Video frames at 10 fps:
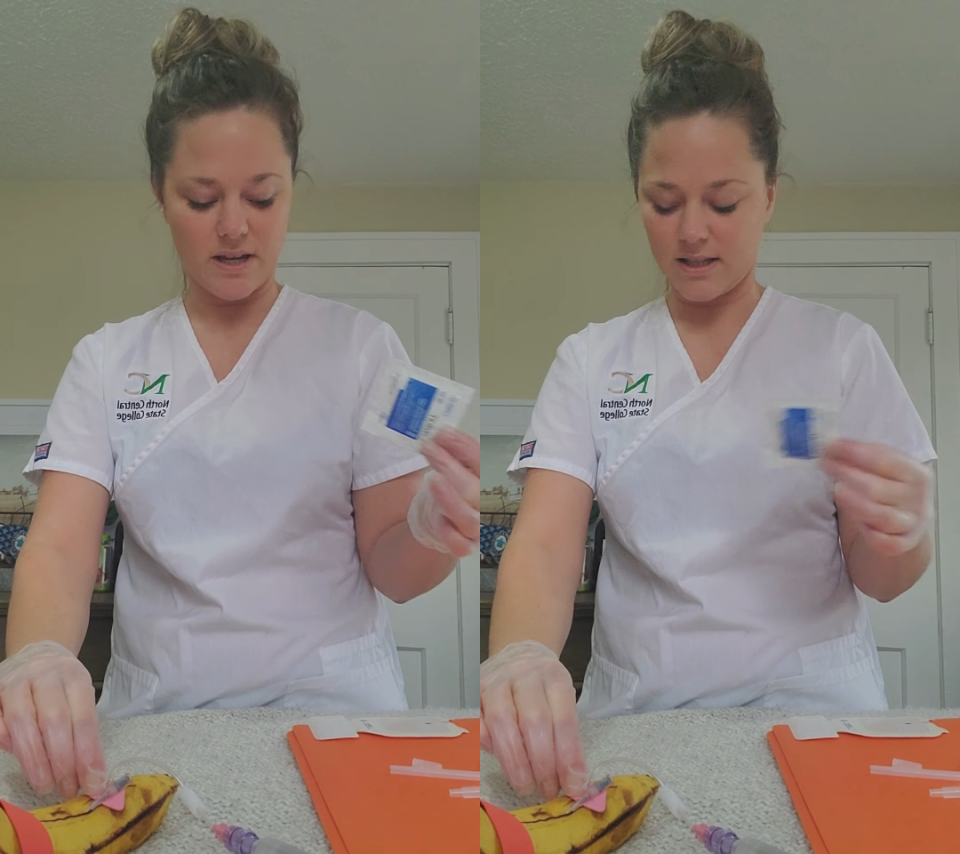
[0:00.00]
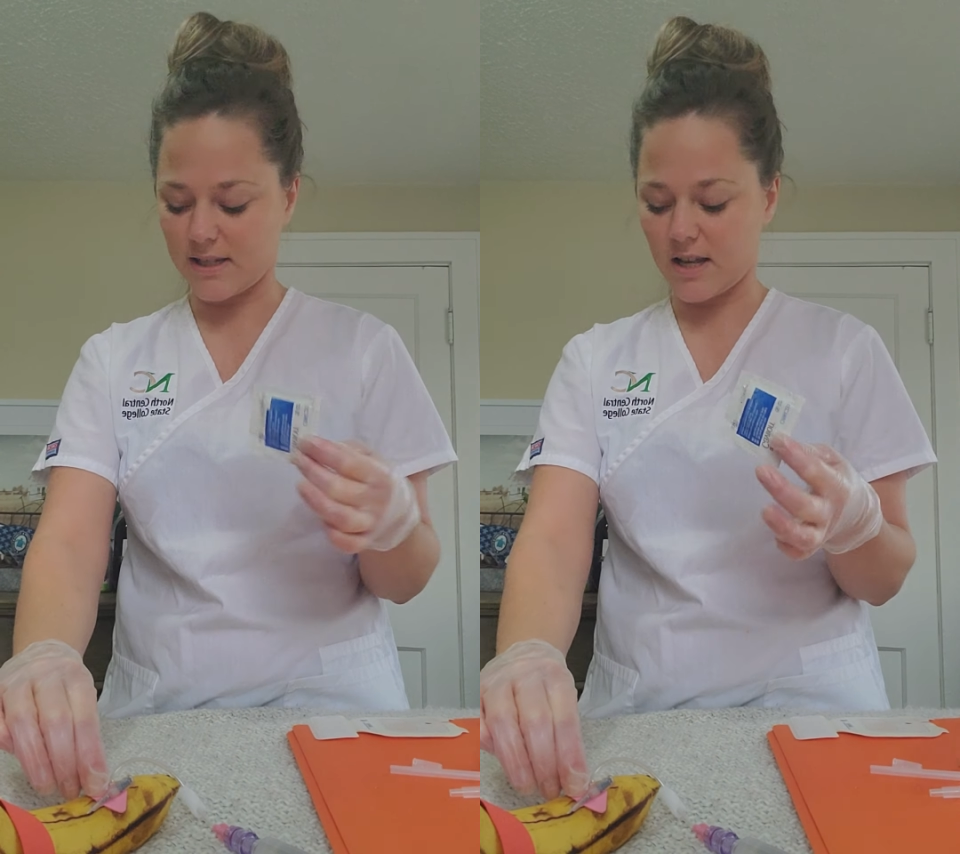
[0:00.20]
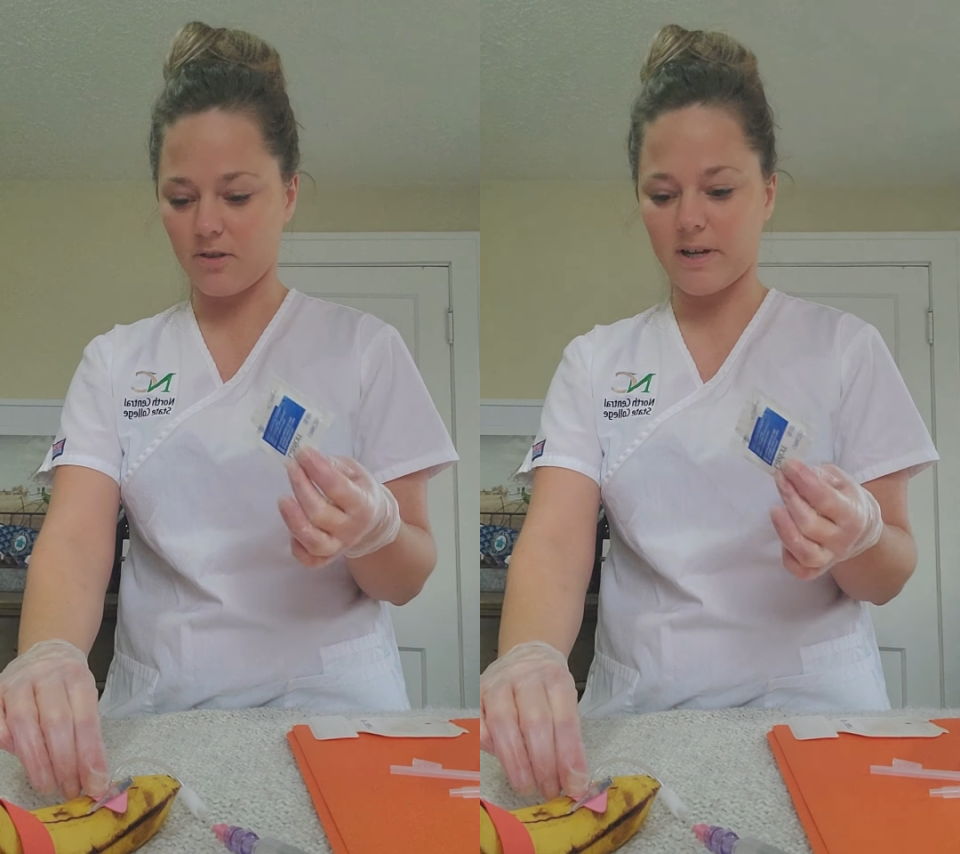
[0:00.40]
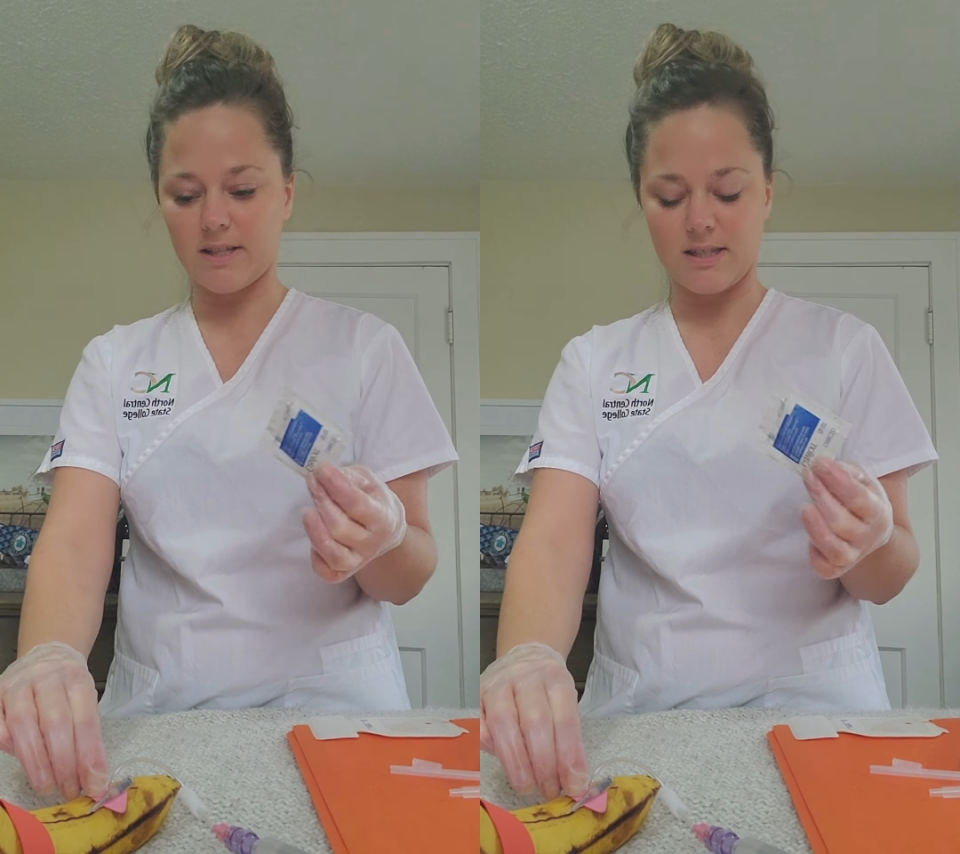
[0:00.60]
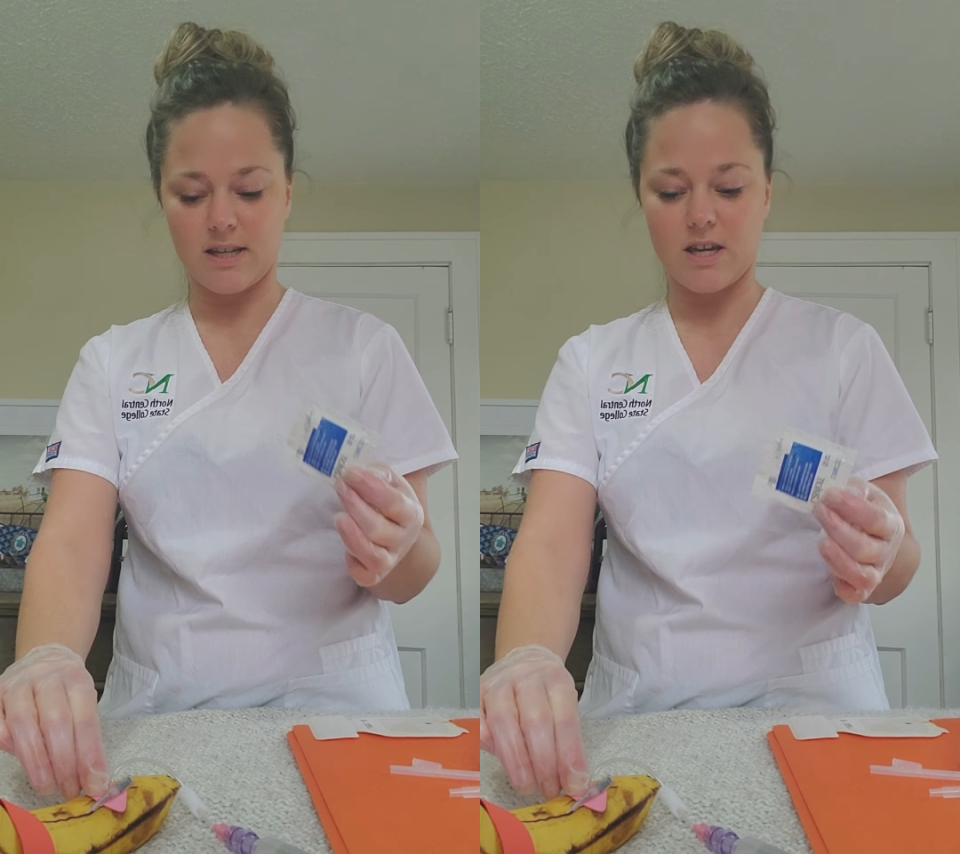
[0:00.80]
the skin a little bit
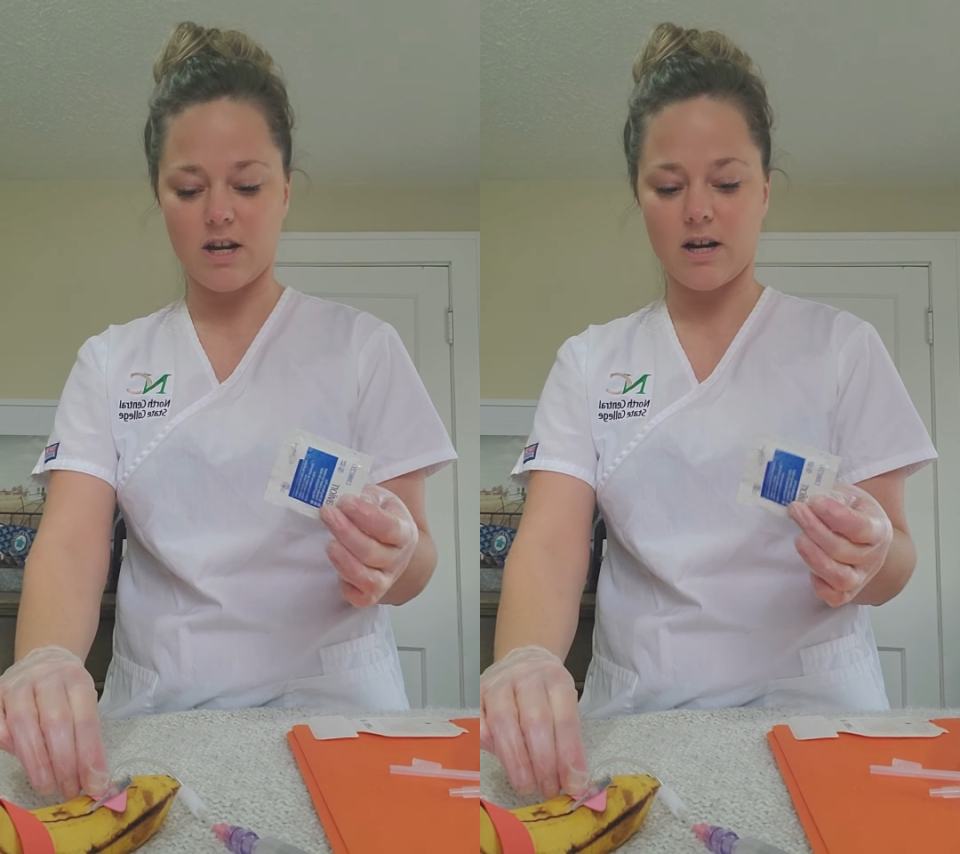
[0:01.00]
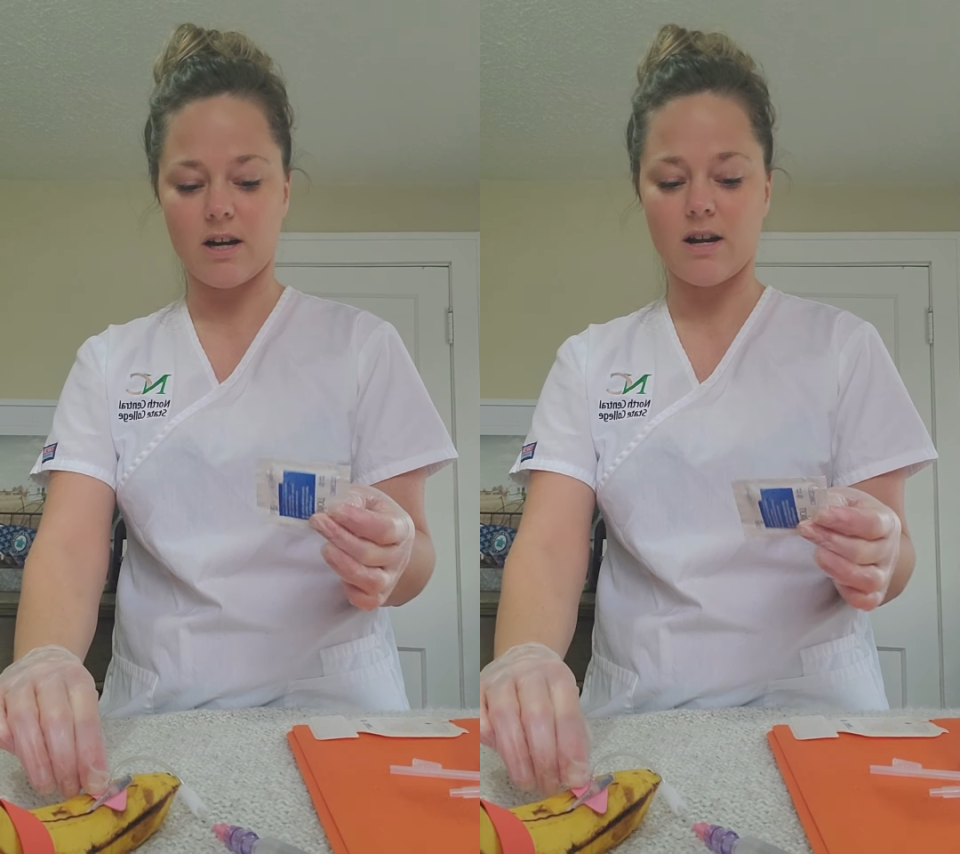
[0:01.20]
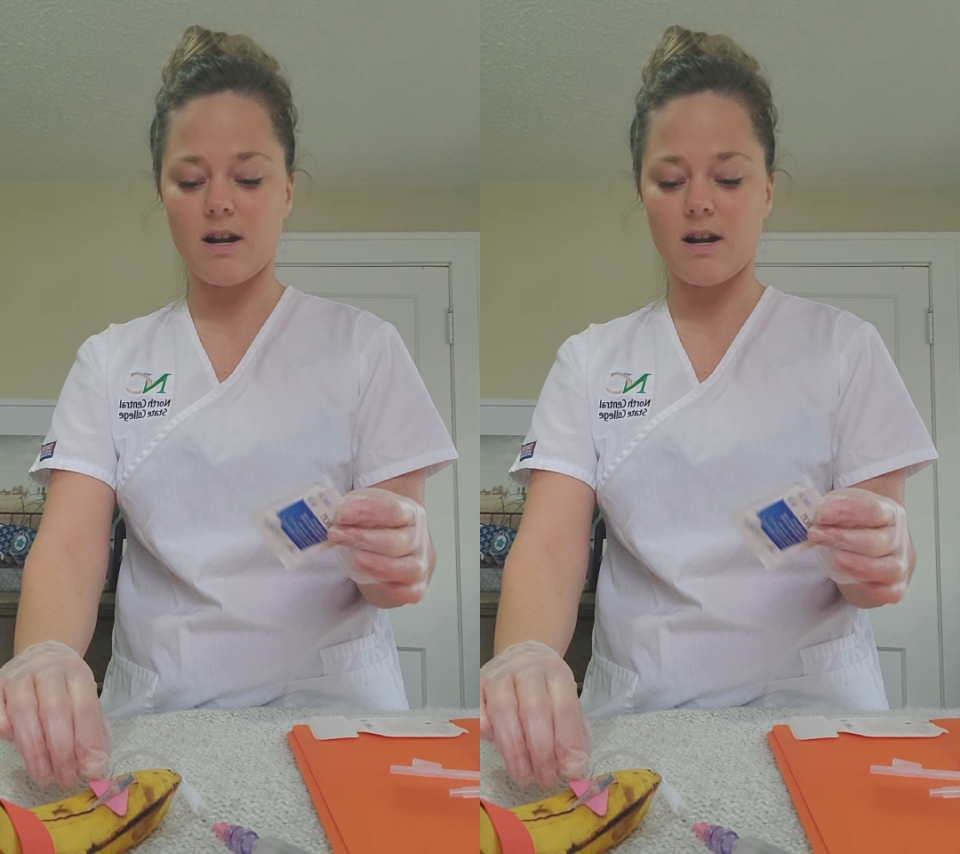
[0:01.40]
stickier.